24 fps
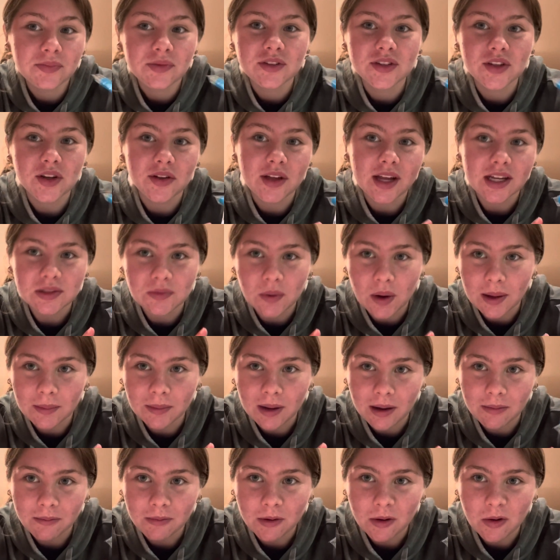So that's why I'm
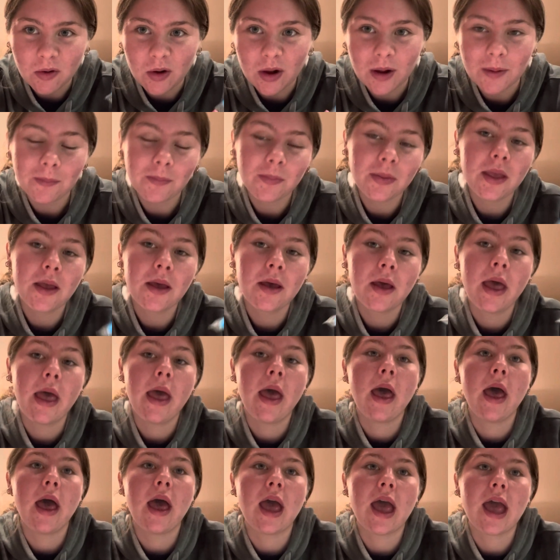having my point.
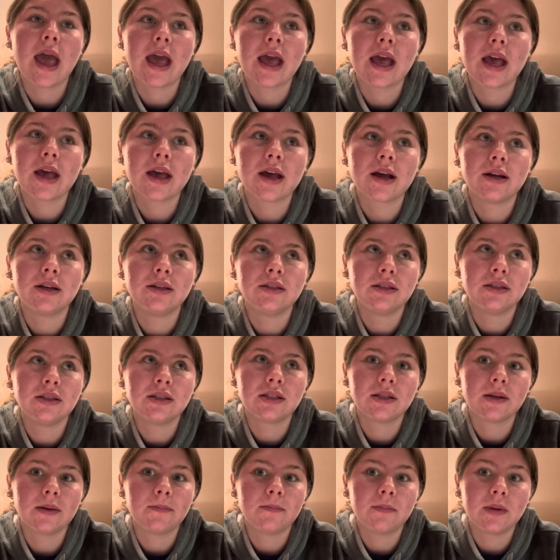And
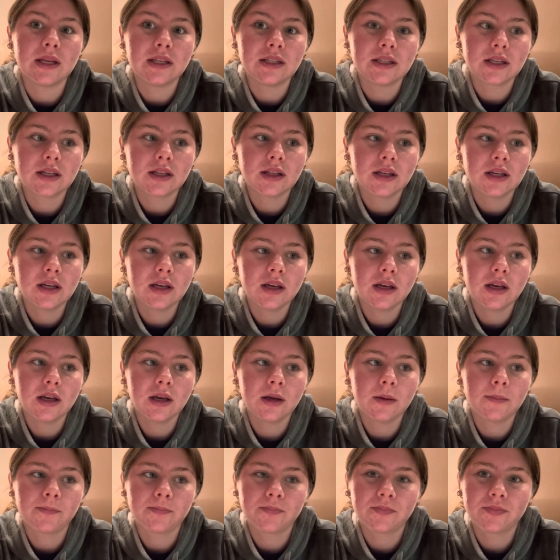
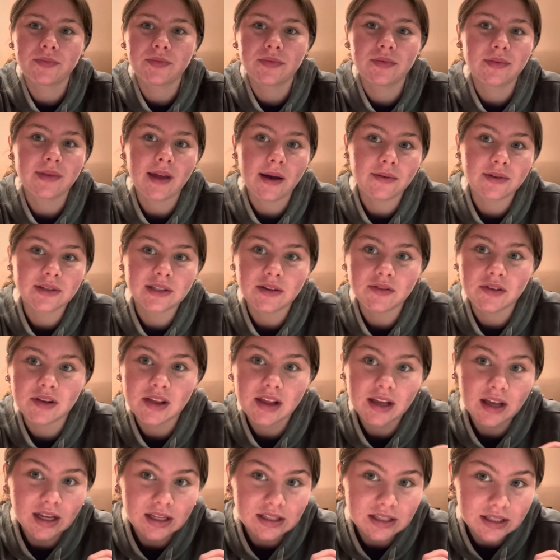basically, that was
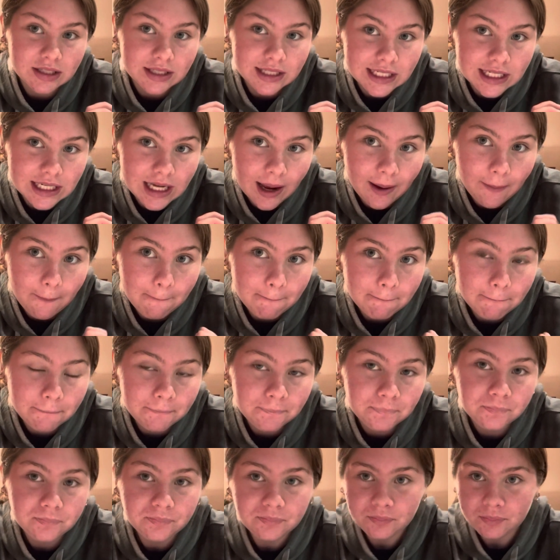everything I did today.
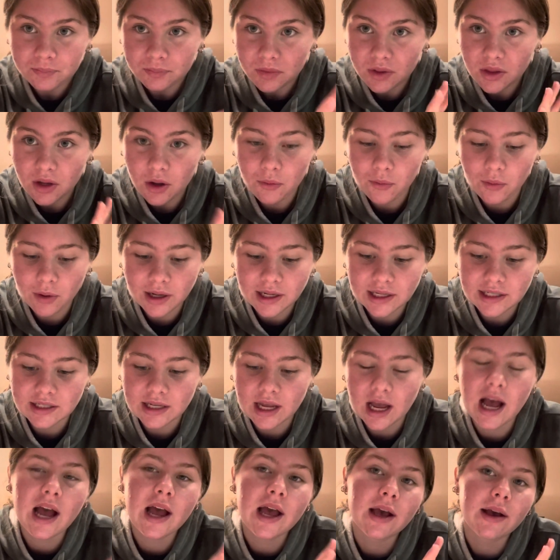Was
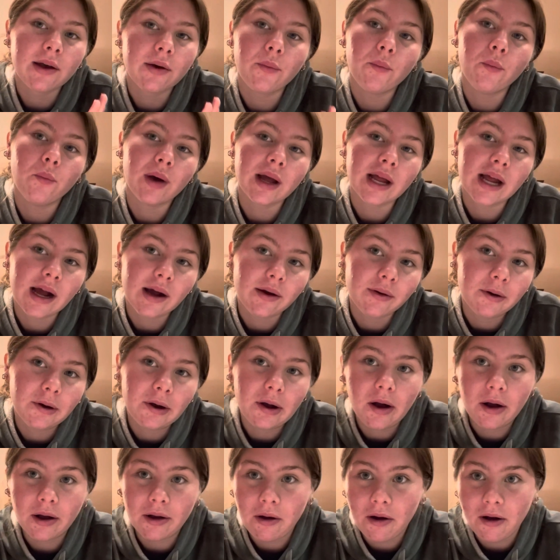I went out,
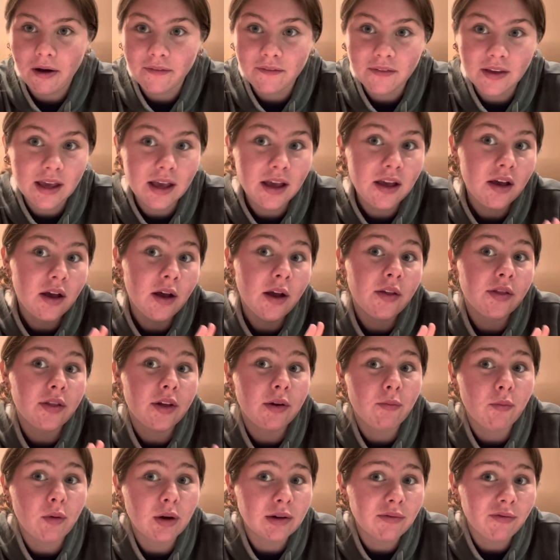got coffee,
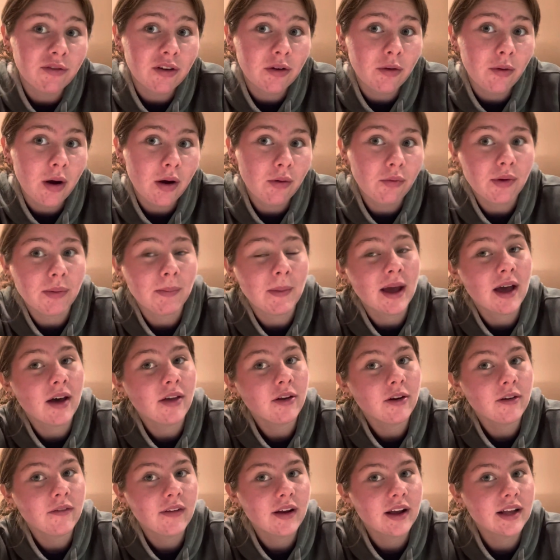then went for a walk with my
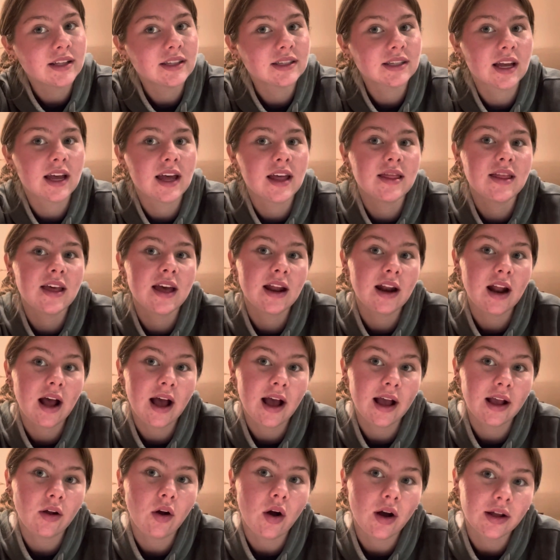other friends, and then
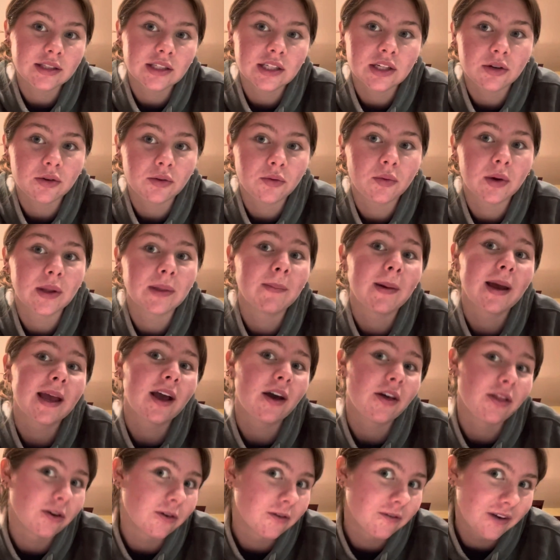I got dinner with my
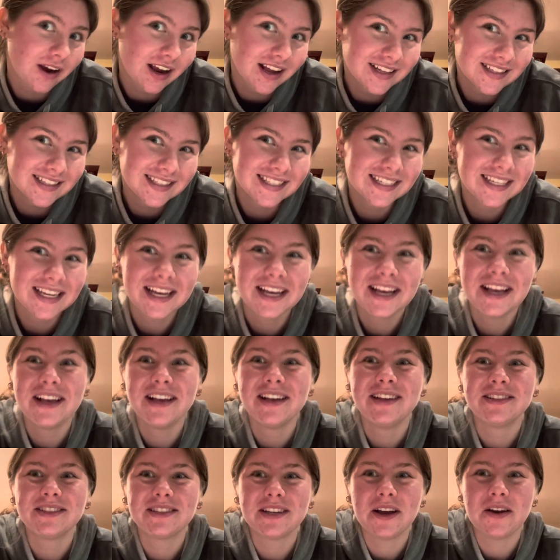other friends.
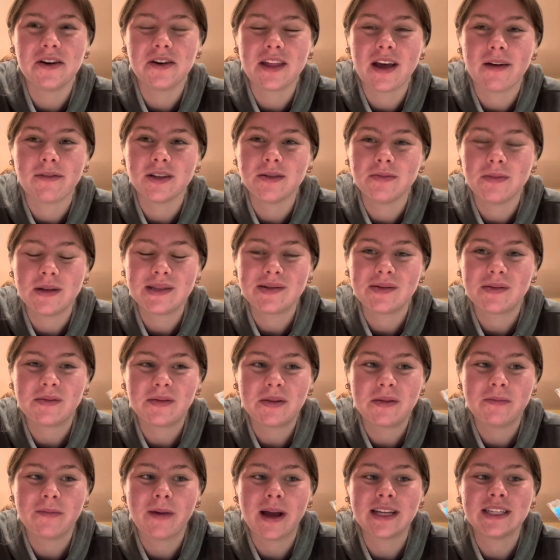So that was basically
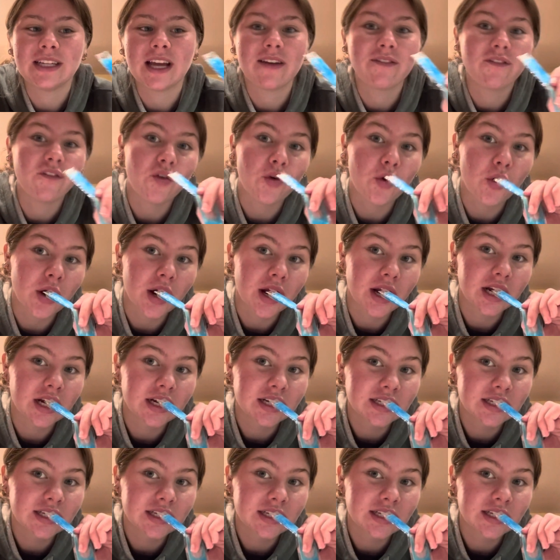my day for